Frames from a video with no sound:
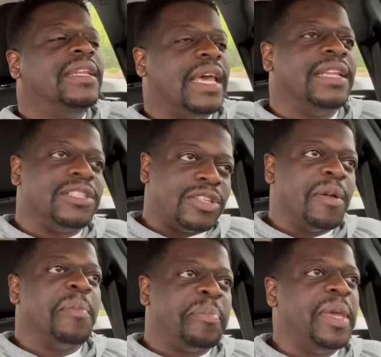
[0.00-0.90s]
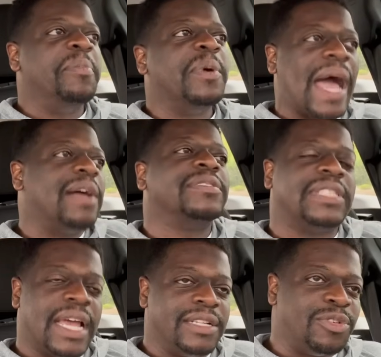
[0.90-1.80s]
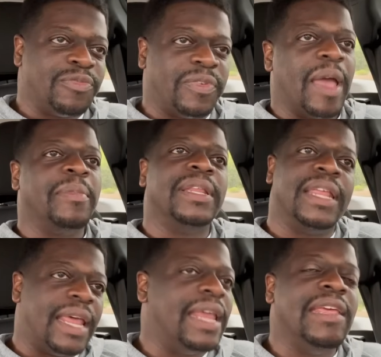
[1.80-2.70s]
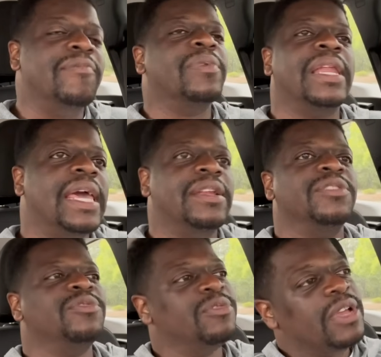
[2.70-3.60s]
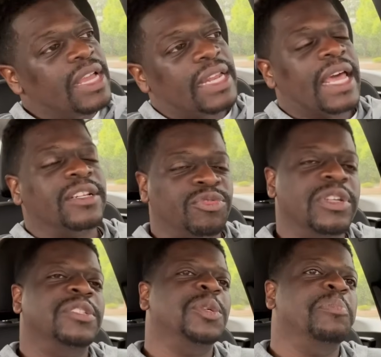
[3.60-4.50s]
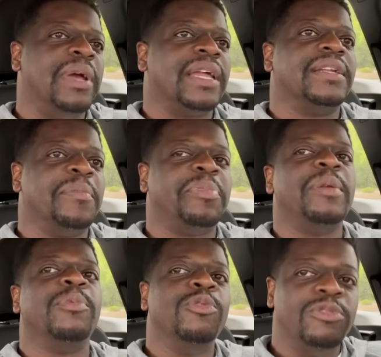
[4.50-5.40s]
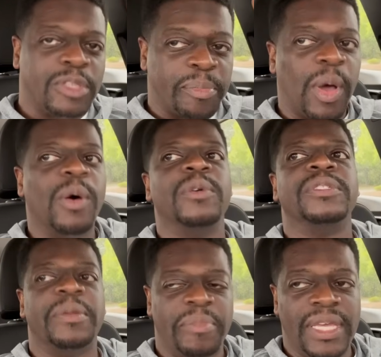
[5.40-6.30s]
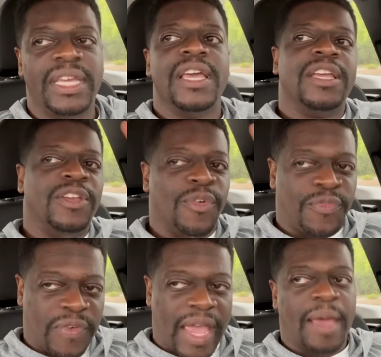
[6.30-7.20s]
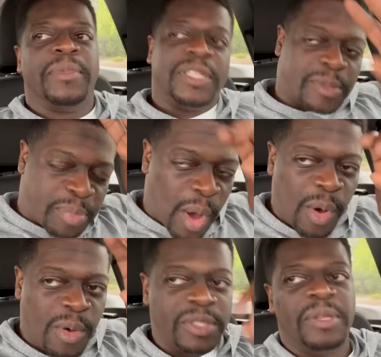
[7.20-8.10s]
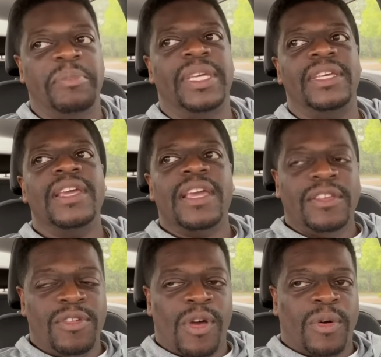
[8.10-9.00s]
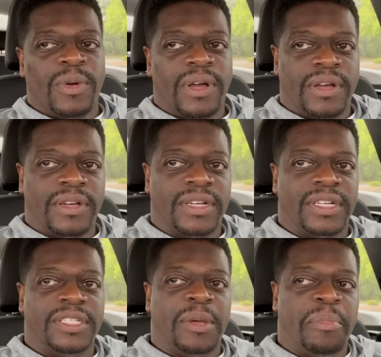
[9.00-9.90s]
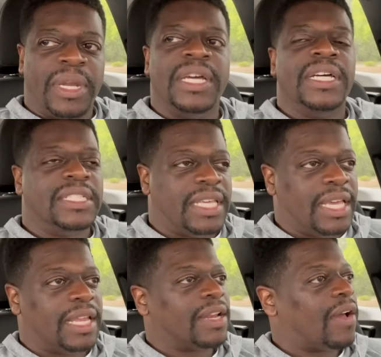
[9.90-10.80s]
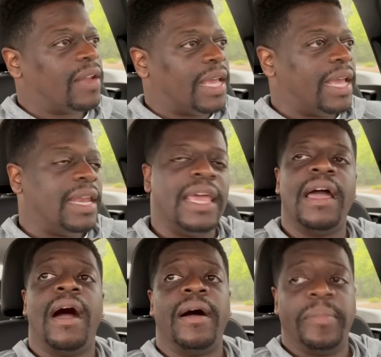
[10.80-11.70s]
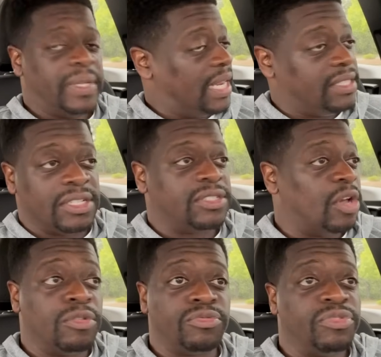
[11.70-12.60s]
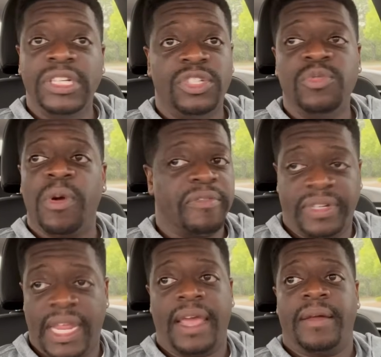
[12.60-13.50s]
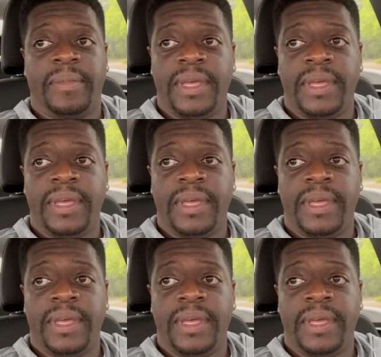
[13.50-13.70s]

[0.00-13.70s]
that there's certain people outside your family that ain't even related to you that'll treat you better than people who supposed to be your family, supposed to be, you know, your blood kin and all that. And they are, but they just don't treat you worth a damn.